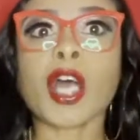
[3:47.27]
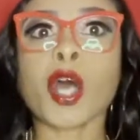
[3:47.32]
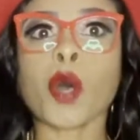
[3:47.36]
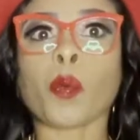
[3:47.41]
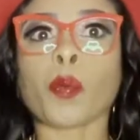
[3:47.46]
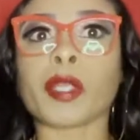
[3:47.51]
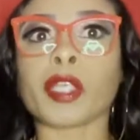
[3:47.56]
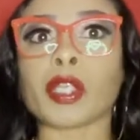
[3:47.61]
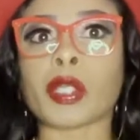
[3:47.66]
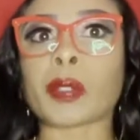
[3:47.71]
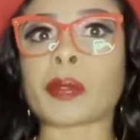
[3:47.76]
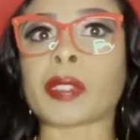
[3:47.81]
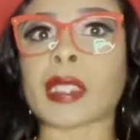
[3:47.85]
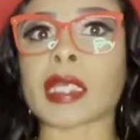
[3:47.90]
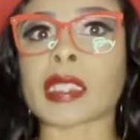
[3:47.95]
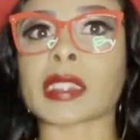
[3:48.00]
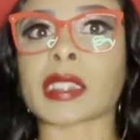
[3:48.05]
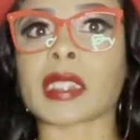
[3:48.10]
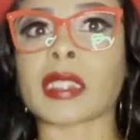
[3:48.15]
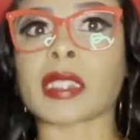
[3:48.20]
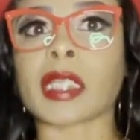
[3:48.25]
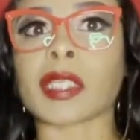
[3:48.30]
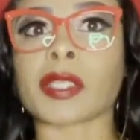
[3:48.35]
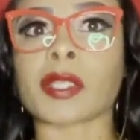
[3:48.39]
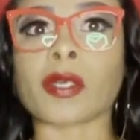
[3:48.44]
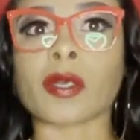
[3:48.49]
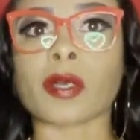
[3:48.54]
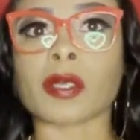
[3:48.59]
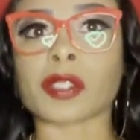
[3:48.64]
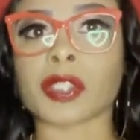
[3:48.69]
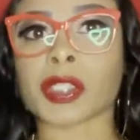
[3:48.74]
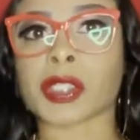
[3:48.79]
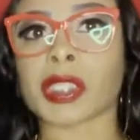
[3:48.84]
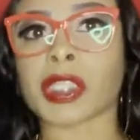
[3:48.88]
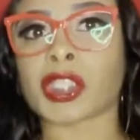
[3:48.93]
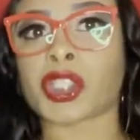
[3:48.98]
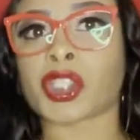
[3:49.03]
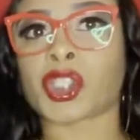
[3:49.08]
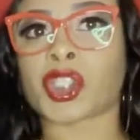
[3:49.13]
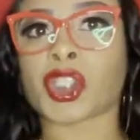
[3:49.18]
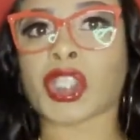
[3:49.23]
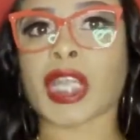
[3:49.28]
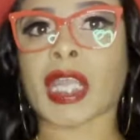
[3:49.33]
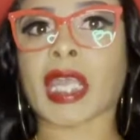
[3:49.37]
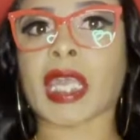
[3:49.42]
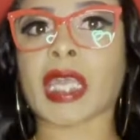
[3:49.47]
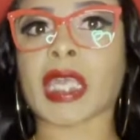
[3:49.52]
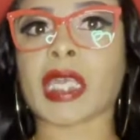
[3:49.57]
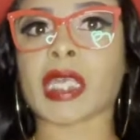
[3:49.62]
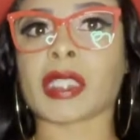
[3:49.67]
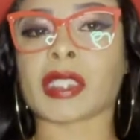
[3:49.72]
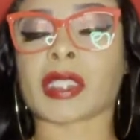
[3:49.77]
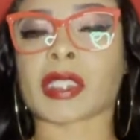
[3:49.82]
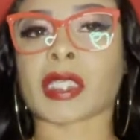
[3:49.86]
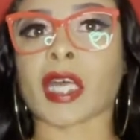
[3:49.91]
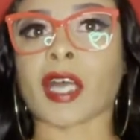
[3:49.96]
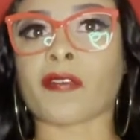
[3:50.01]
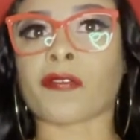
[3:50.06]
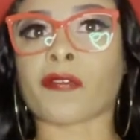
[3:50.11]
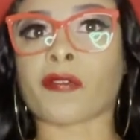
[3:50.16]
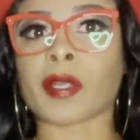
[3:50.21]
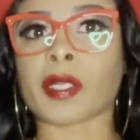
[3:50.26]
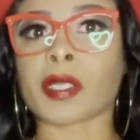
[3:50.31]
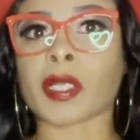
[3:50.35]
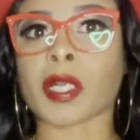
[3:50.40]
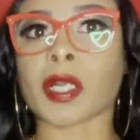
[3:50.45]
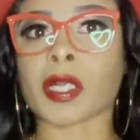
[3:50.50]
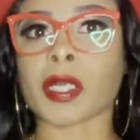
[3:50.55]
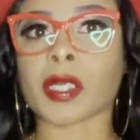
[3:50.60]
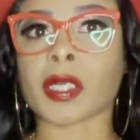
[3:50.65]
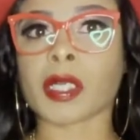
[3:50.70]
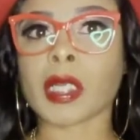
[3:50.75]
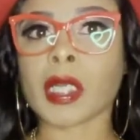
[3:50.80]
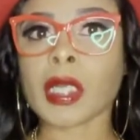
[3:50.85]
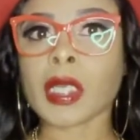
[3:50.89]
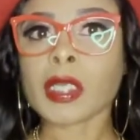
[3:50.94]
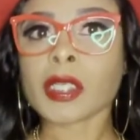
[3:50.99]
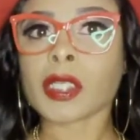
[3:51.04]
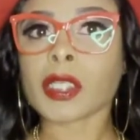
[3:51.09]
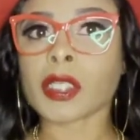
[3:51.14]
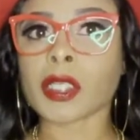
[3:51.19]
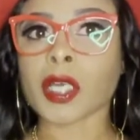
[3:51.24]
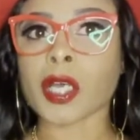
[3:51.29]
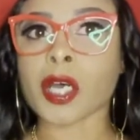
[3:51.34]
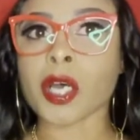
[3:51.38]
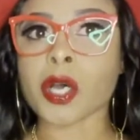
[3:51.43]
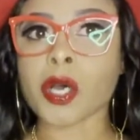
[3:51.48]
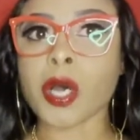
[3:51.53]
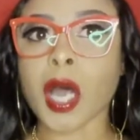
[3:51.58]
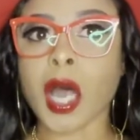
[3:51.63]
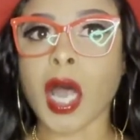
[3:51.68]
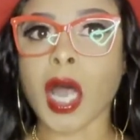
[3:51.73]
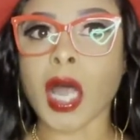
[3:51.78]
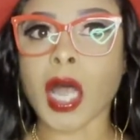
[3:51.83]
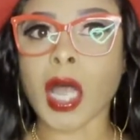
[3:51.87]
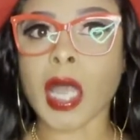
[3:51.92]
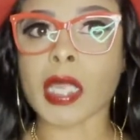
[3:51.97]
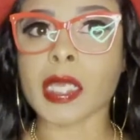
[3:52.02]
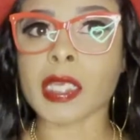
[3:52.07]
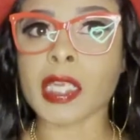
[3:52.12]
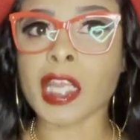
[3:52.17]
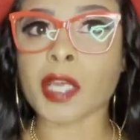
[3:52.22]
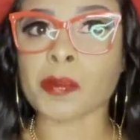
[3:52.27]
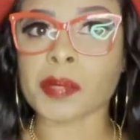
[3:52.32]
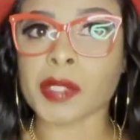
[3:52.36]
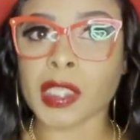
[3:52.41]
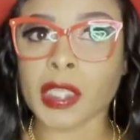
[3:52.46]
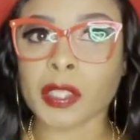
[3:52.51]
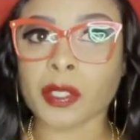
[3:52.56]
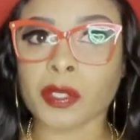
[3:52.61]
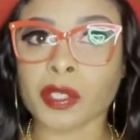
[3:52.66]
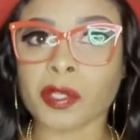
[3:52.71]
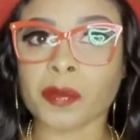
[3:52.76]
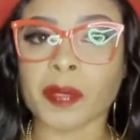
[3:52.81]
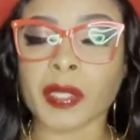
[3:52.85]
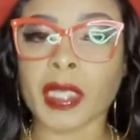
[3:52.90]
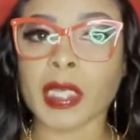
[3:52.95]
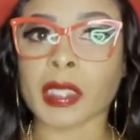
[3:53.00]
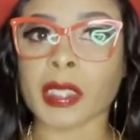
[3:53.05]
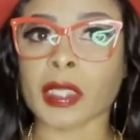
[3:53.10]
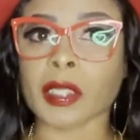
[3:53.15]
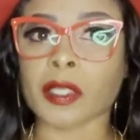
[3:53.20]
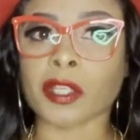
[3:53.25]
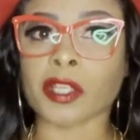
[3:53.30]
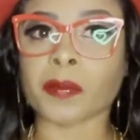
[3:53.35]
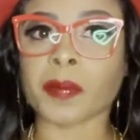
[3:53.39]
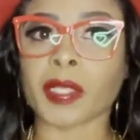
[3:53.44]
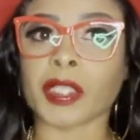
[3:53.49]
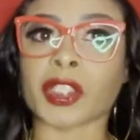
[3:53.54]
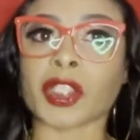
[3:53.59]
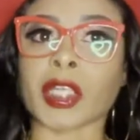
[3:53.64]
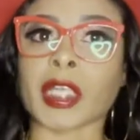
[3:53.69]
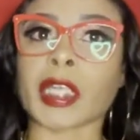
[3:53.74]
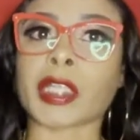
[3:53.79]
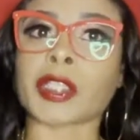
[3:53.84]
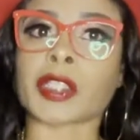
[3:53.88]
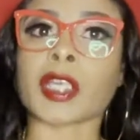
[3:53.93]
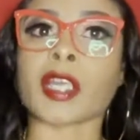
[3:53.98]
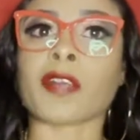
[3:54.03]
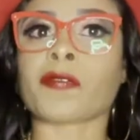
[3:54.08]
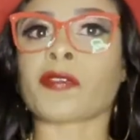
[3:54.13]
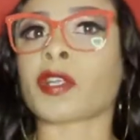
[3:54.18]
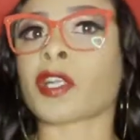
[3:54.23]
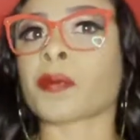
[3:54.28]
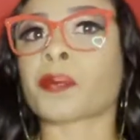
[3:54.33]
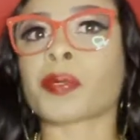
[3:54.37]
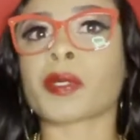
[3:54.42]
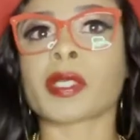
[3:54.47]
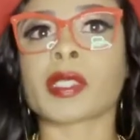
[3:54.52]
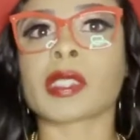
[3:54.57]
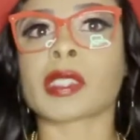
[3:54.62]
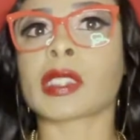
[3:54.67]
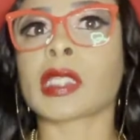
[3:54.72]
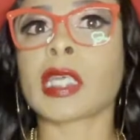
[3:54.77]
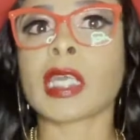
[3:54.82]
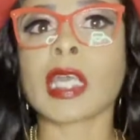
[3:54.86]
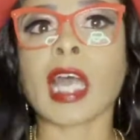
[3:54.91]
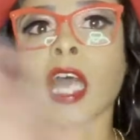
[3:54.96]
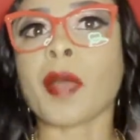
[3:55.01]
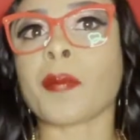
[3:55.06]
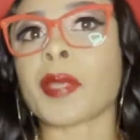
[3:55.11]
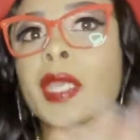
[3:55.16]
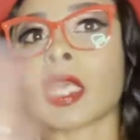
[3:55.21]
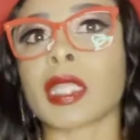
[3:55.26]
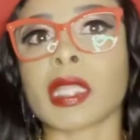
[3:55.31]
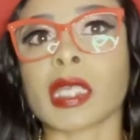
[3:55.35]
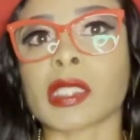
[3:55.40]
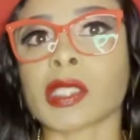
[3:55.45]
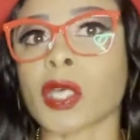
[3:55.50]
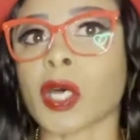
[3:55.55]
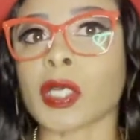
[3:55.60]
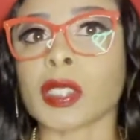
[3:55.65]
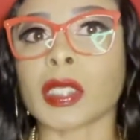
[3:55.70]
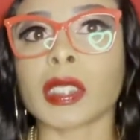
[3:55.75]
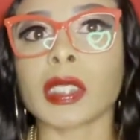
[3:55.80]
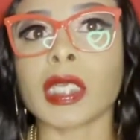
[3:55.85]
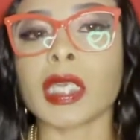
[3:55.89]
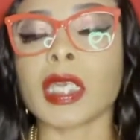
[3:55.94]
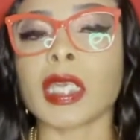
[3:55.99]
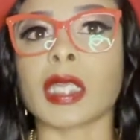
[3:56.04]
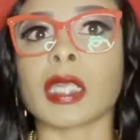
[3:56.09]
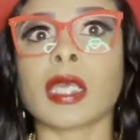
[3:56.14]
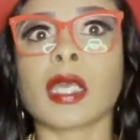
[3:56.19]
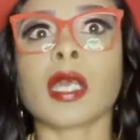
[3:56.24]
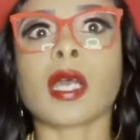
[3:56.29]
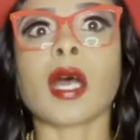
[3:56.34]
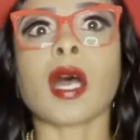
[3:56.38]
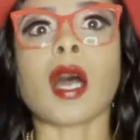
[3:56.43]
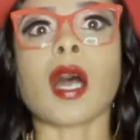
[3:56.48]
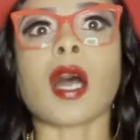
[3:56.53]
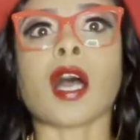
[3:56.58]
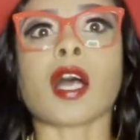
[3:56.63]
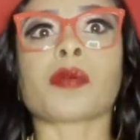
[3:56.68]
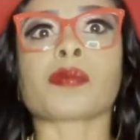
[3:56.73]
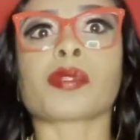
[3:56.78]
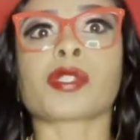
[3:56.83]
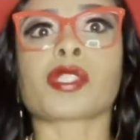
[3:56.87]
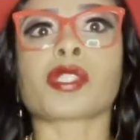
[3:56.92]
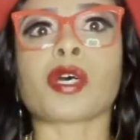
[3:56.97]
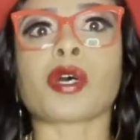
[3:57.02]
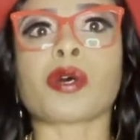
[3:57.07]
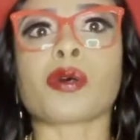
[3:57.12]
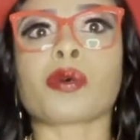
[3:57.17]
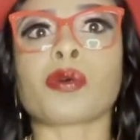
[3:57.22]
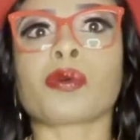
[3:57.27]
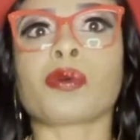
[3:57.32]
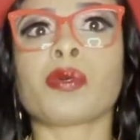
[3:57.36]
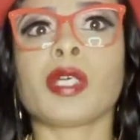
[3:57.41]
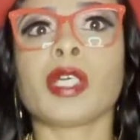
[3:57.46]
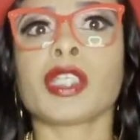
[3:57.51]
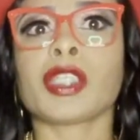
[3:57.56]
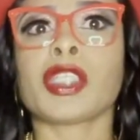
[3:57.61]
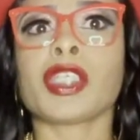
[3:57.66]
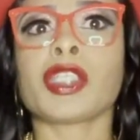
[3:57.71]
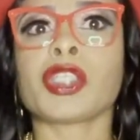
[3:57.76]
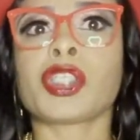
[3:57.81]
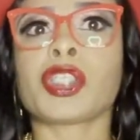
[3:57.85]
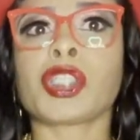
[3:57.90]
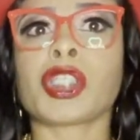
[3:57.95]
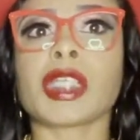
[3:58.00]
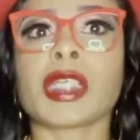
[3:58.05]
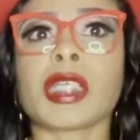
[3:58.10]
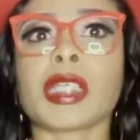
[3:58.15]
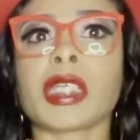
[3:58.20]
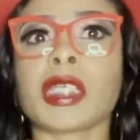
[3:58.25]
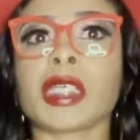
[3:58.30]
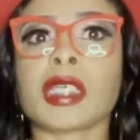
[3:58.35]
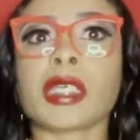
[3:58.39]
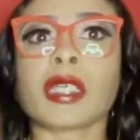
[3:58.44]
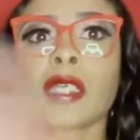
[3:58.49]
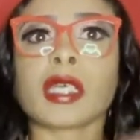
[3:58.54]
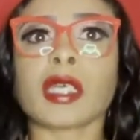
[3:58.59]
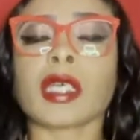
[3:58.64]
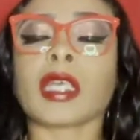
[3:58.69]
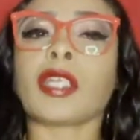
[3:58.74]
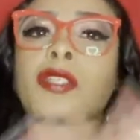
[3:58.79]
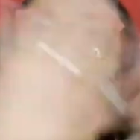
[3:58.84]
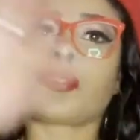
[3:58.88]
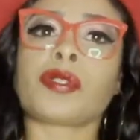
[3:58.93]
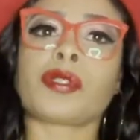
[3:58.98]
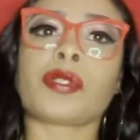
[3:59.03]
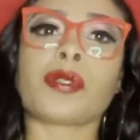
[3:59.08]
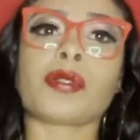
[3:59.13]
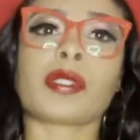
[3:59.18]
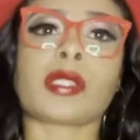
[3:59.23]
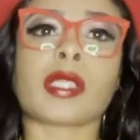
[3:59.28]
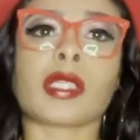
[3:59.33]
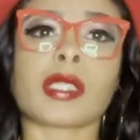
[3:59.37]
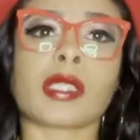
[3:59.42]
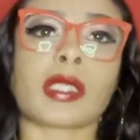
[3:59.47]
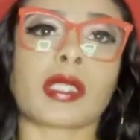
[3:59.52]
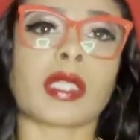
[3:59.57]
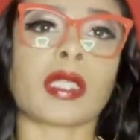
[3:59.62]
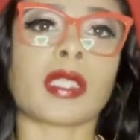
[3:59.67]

Well, next to nothing on, just these chains covering her, nips a little bit, and a little bit of change covering her puss. I mean, that's all you need. So then she introduces the